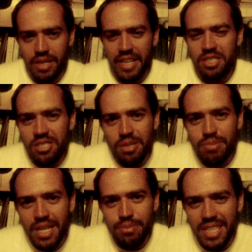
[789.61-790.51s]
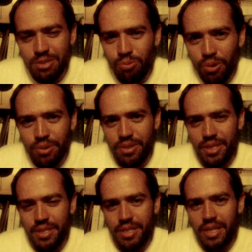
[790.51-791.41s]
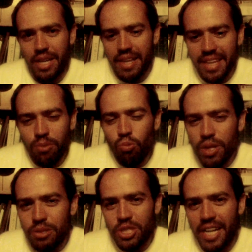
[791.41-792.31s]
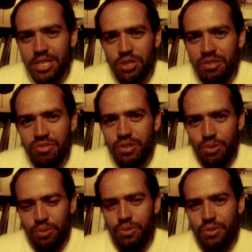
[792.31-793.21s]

And sometimes that's worth it. And they will change their view.